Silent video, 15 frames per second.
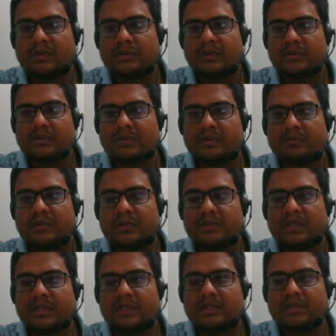So it means
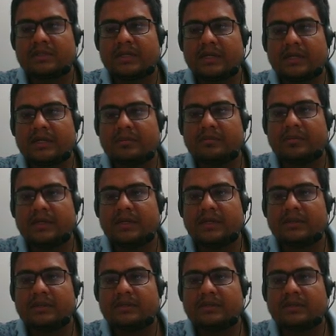that this is angle B,
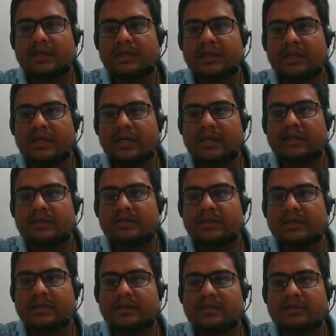this is angle A, this is
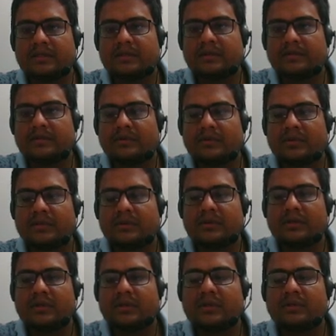angle C. Okay.
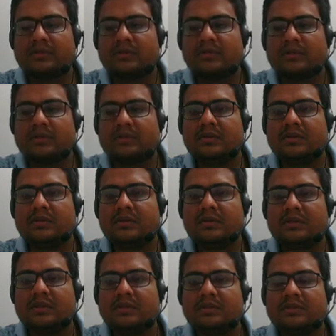So
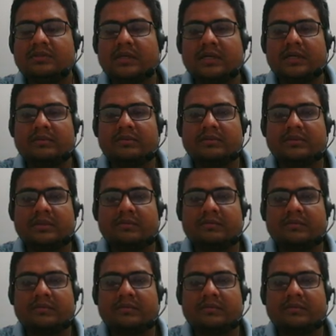this is triangle ABC.